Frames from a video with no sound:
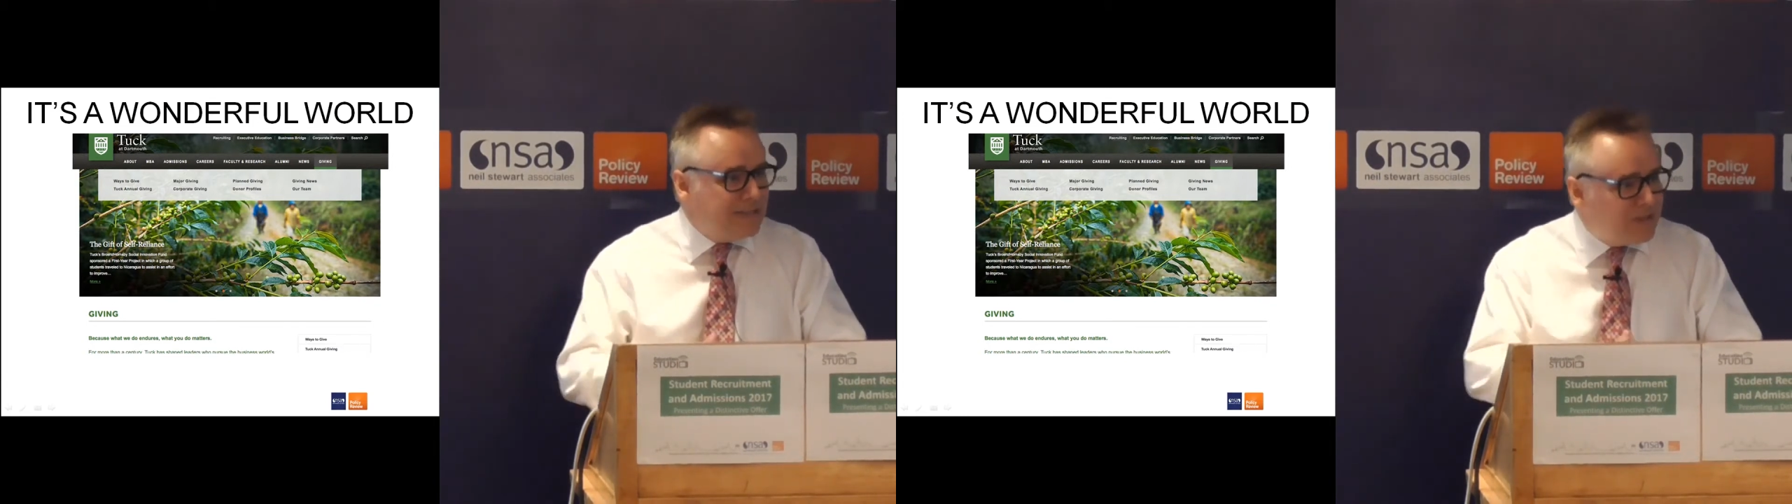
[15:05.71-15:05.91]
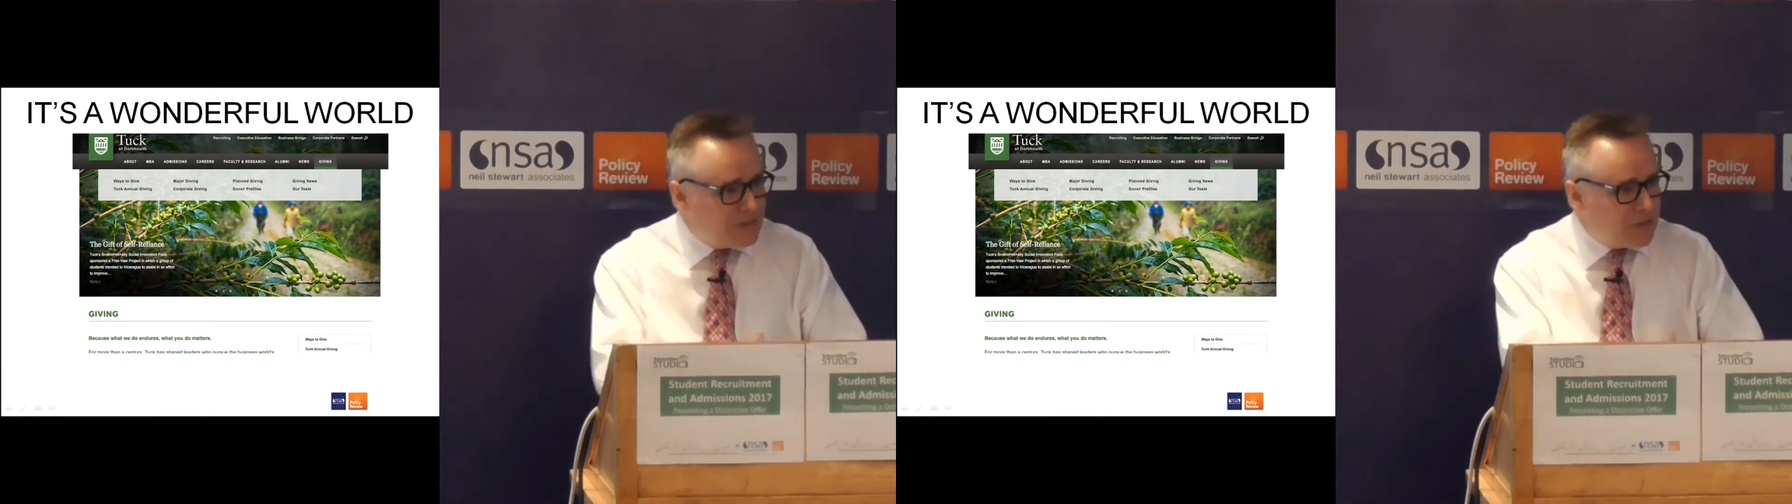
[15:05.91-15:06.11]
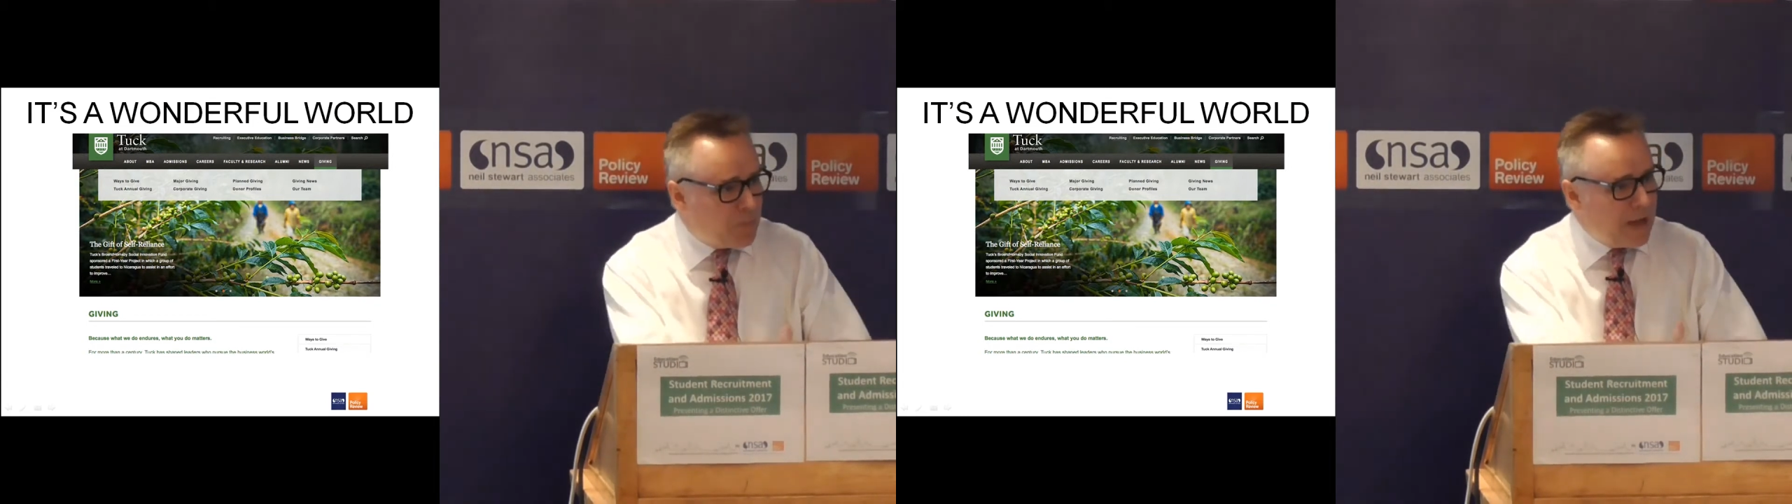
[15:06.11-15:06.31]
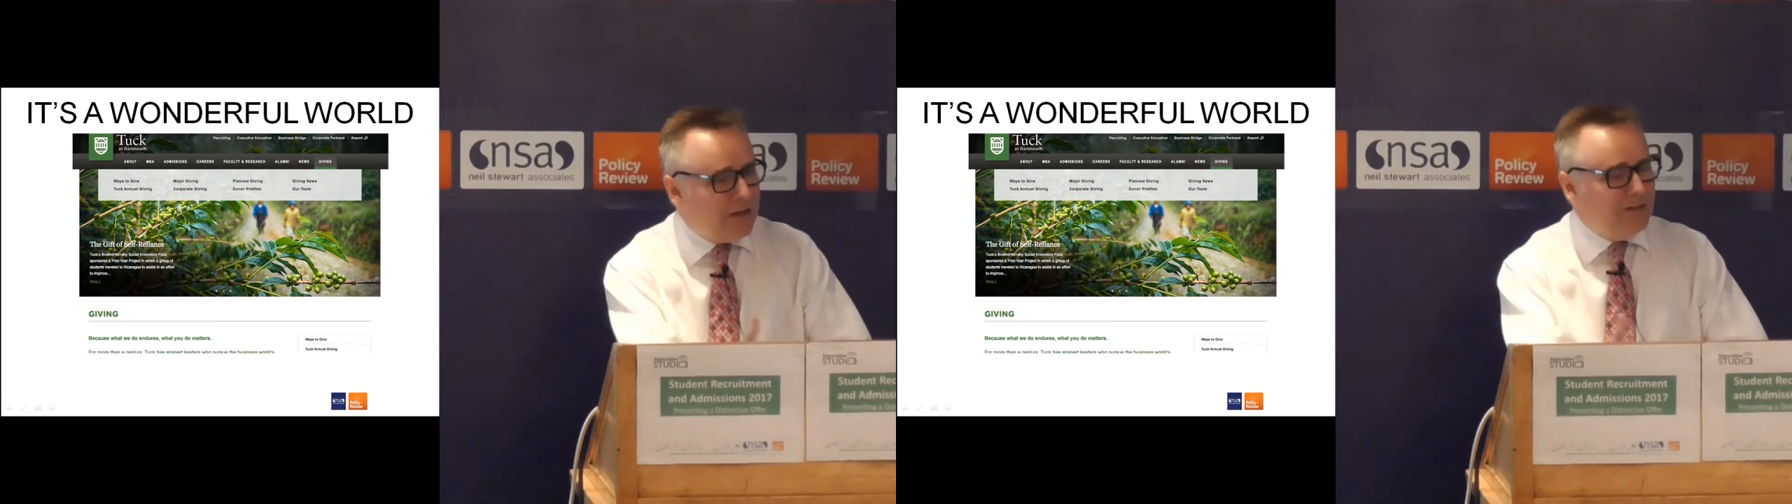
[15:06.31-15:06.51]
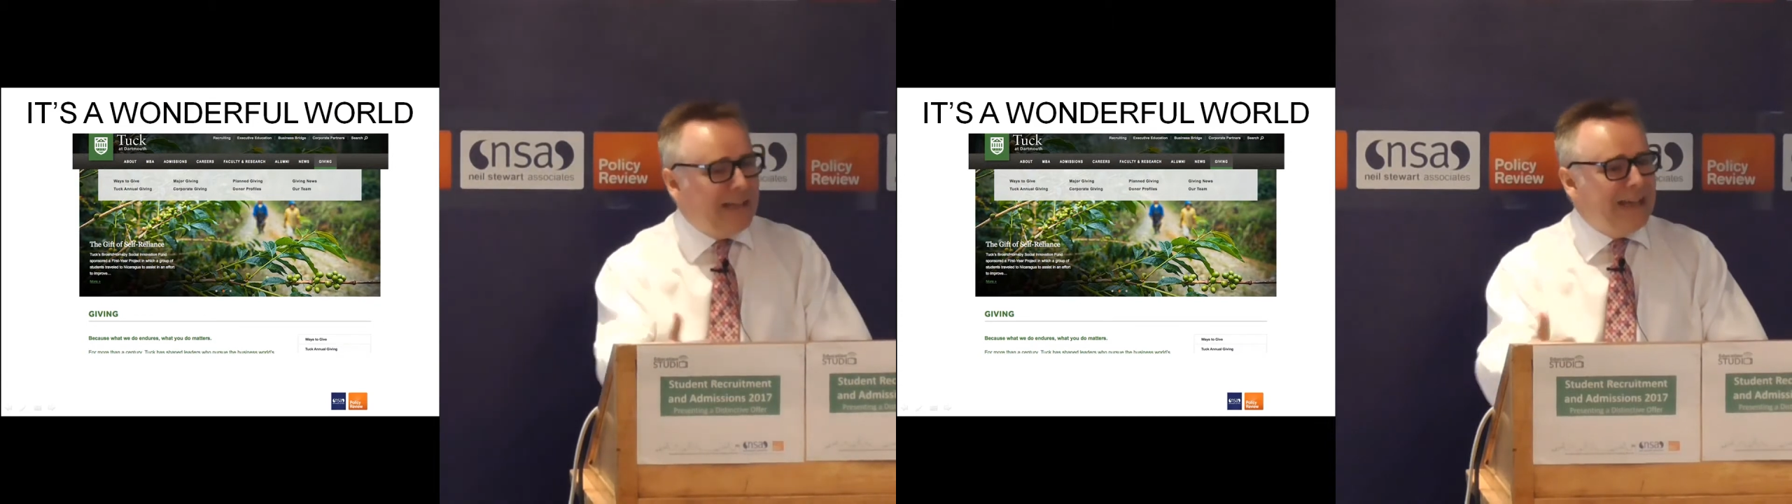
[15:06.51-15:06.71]
So it's
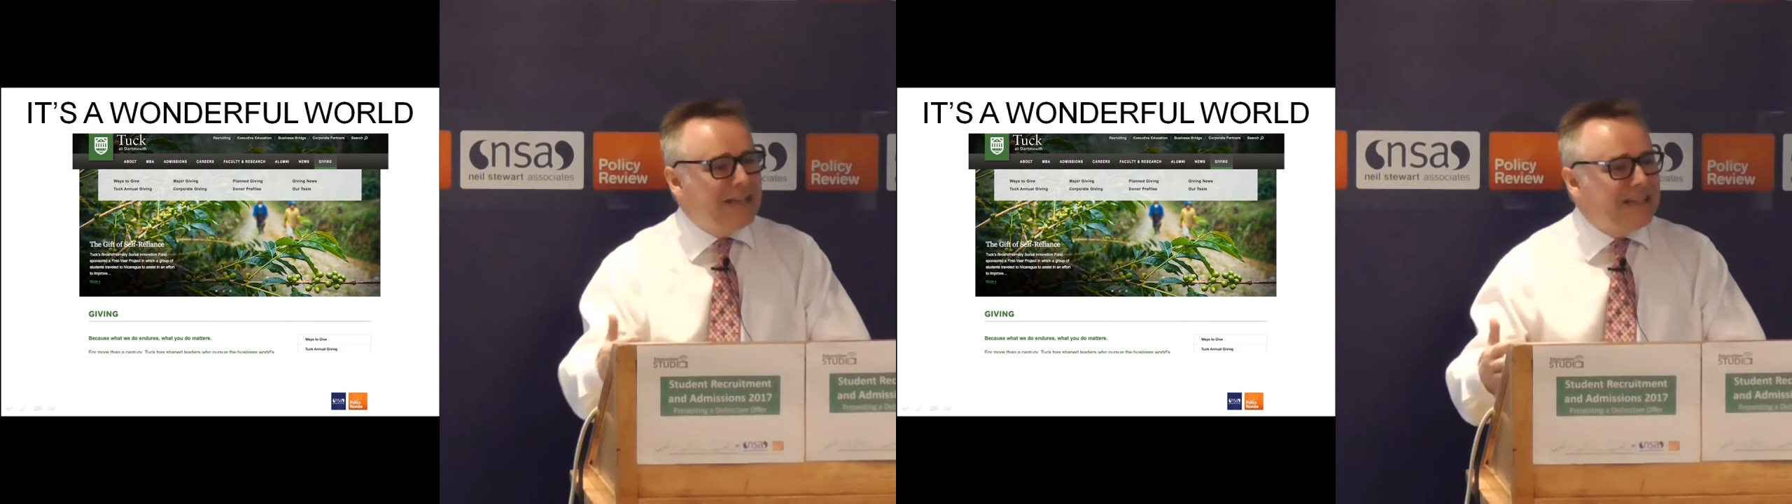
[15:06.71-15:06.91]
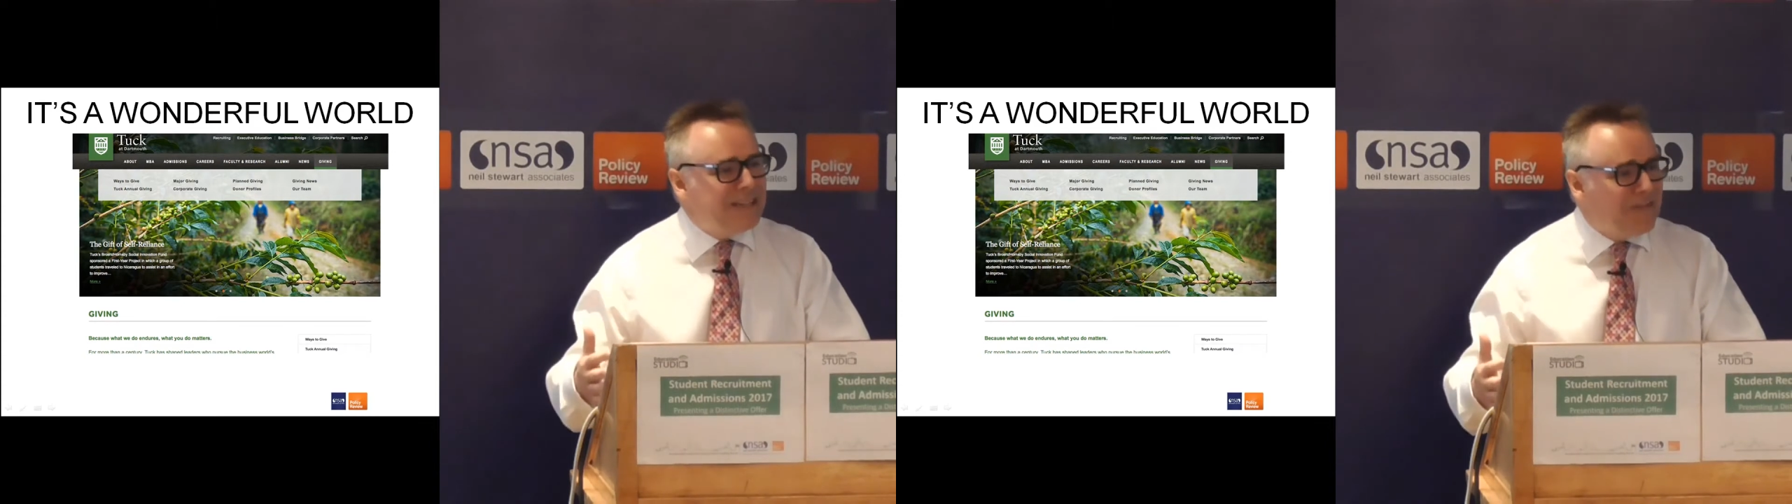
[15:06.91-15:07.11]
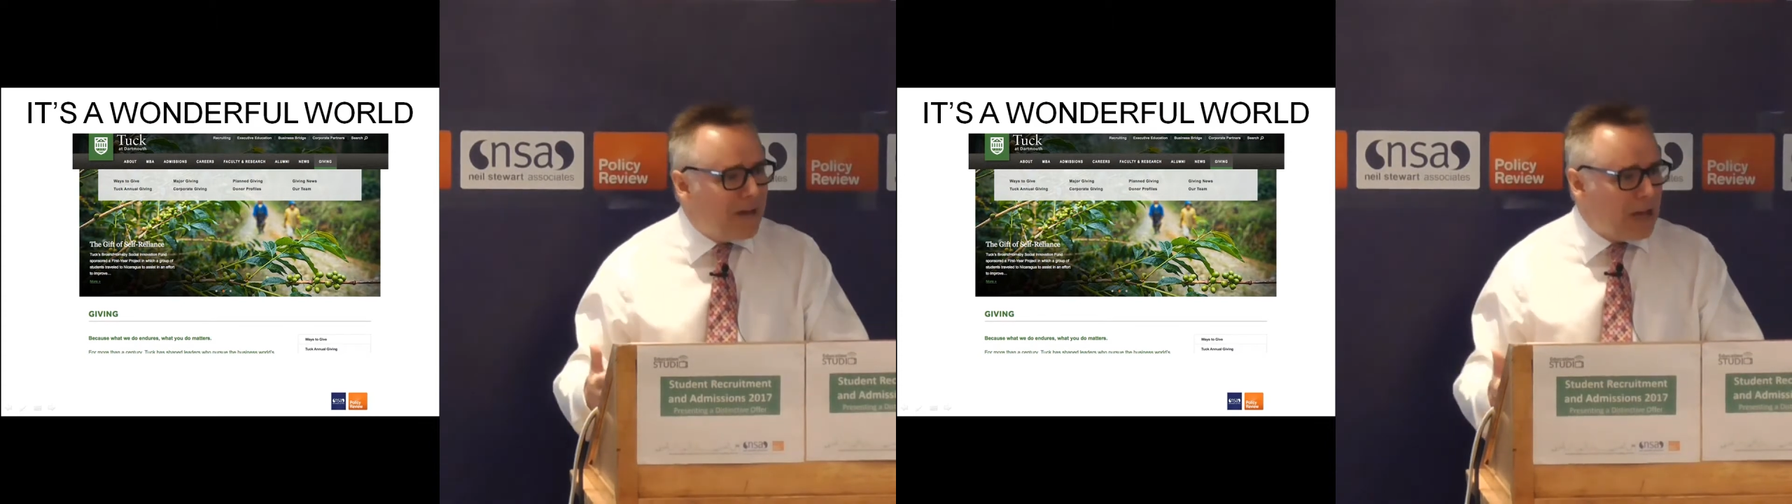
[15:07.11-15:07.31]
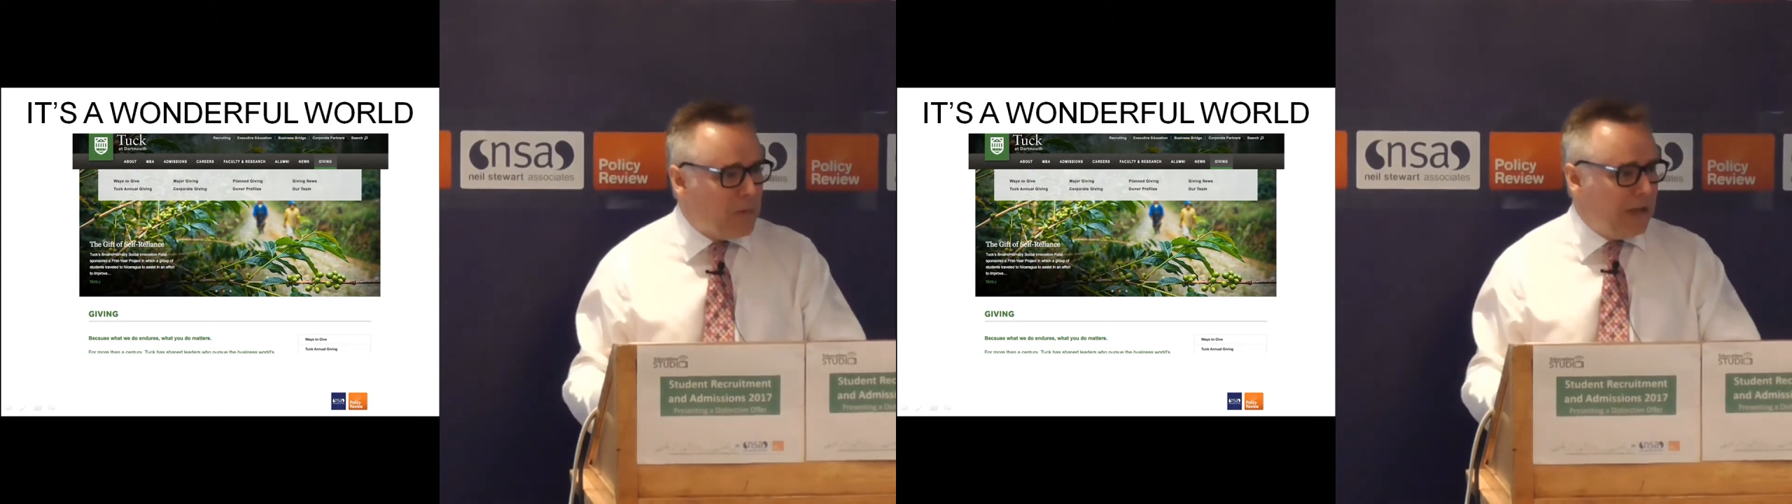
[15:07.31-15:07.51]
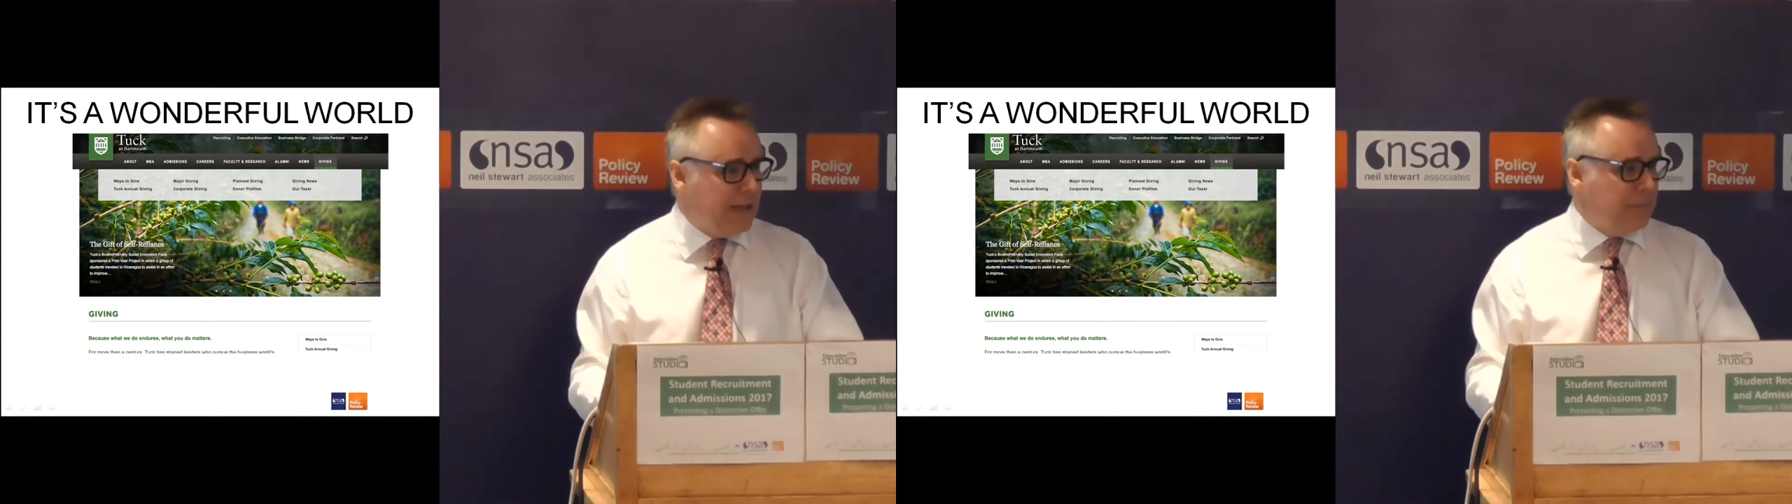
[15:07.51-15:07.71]
about developing